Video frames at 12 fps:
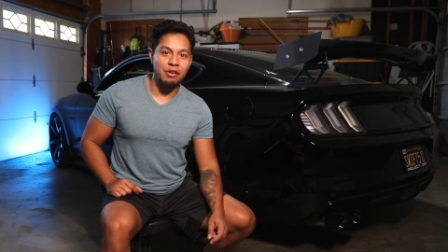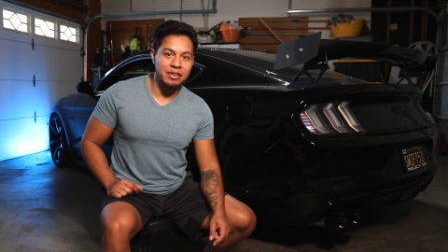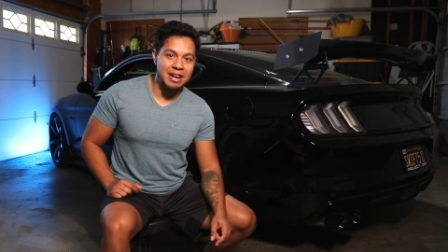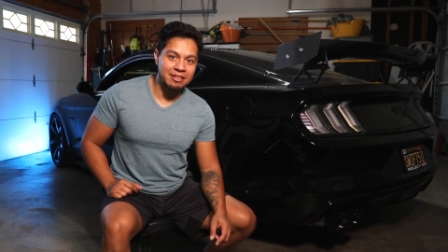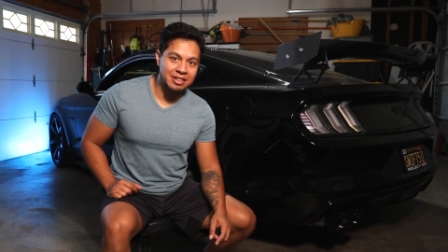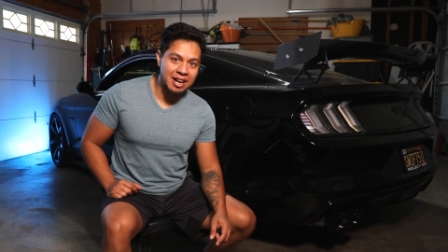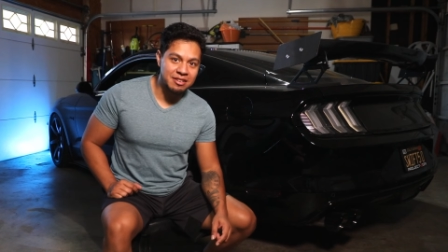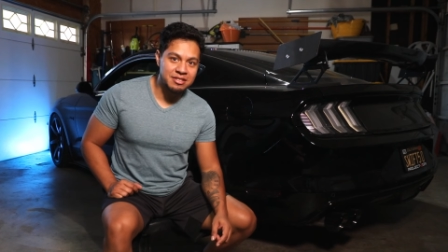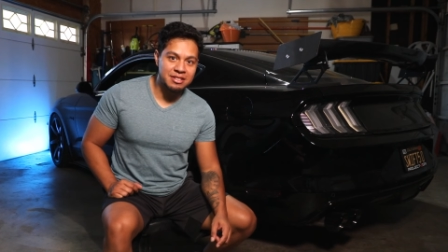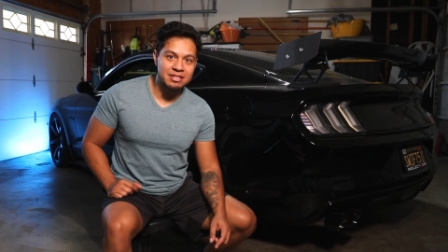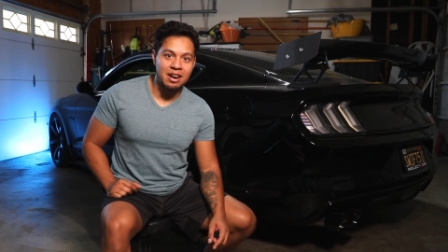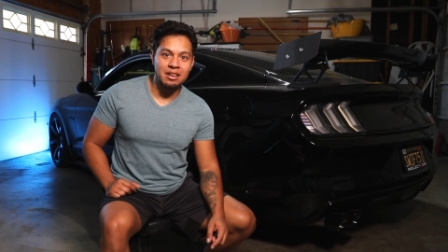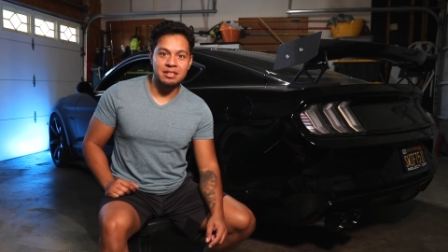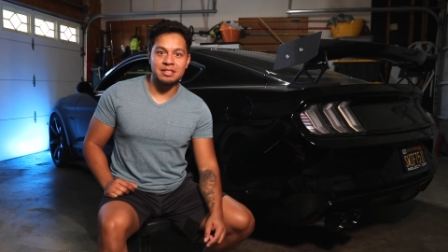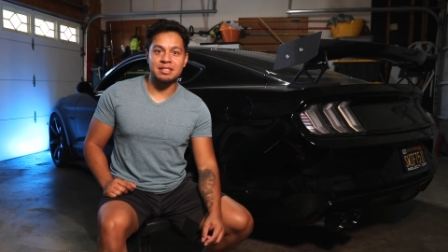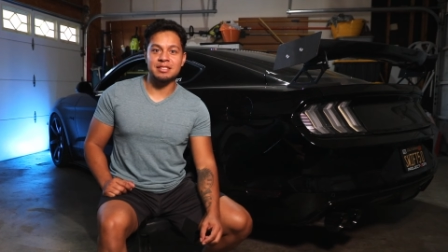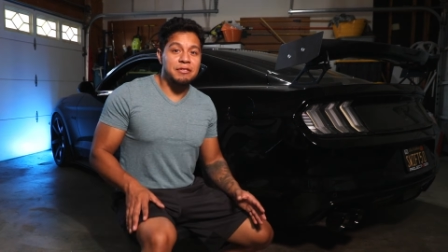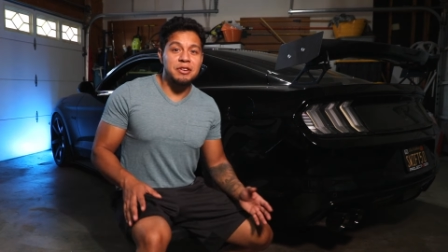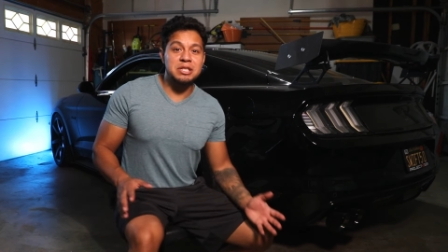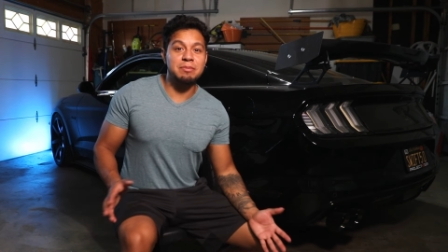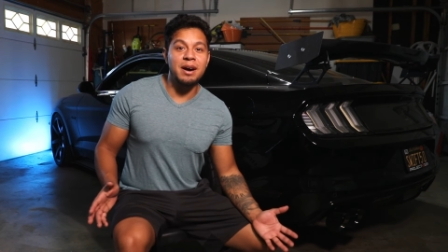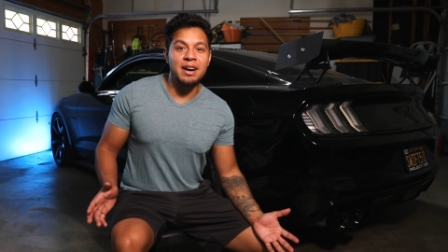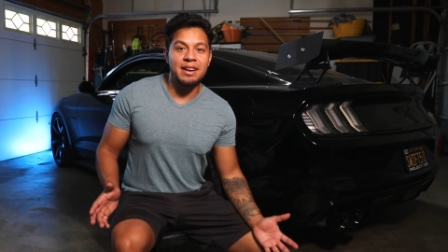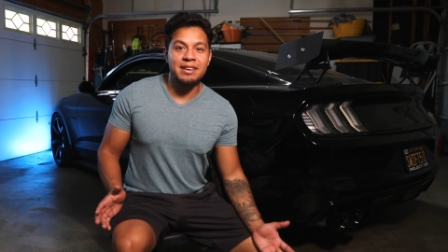under $1,000. First
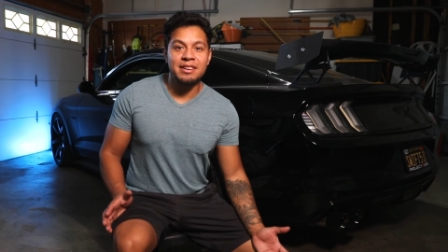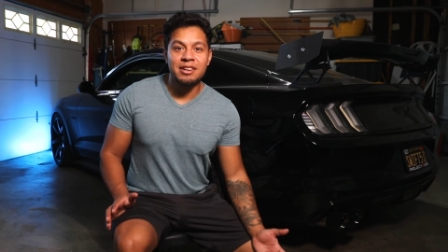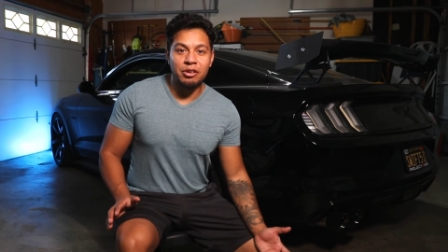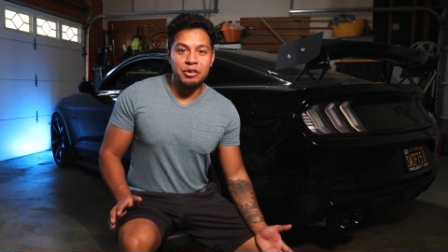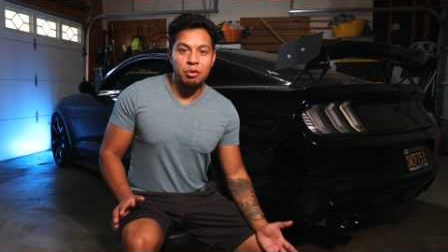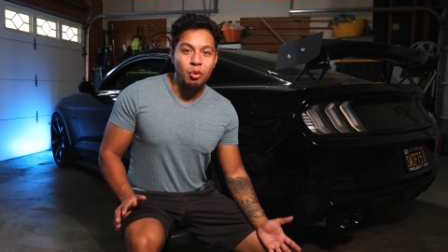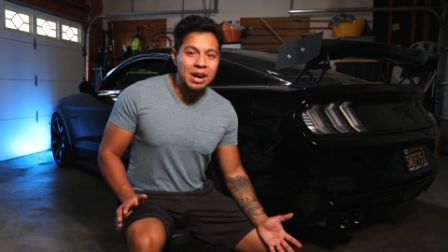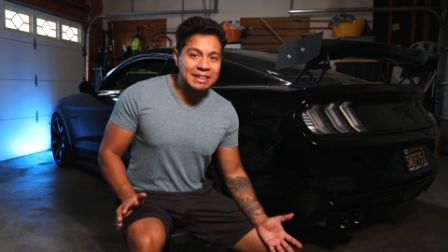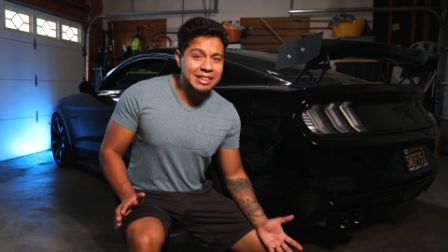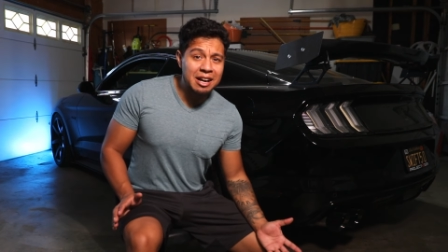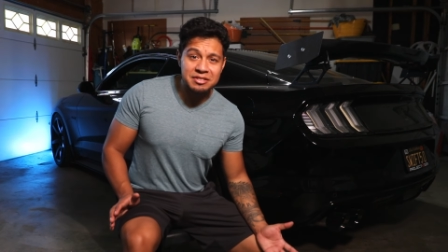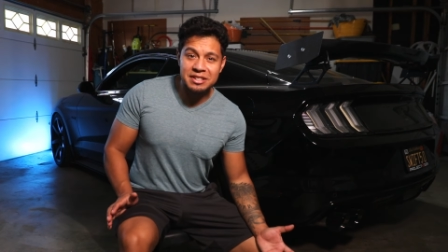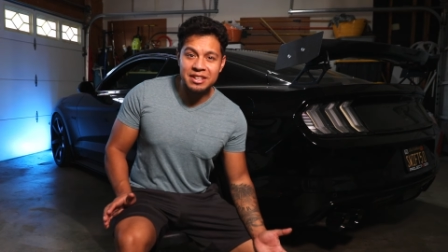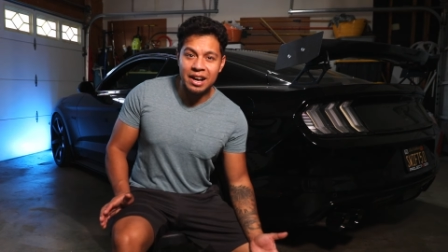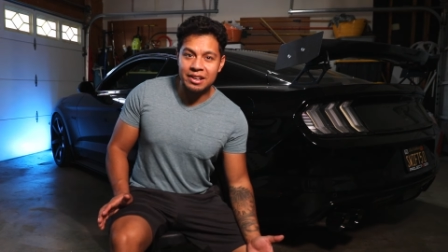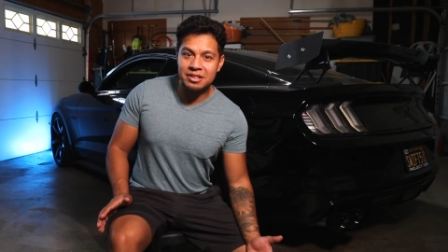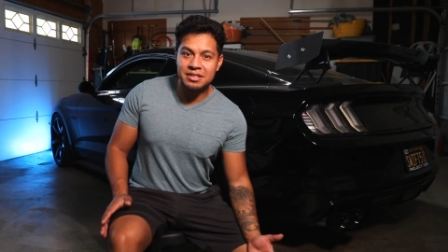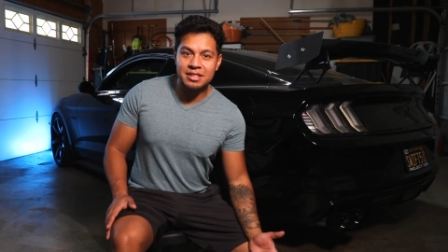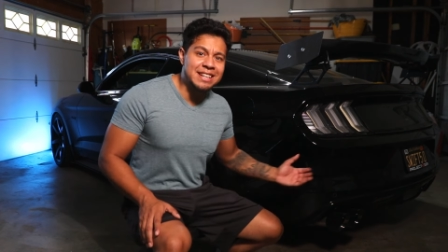mod, under $1,000,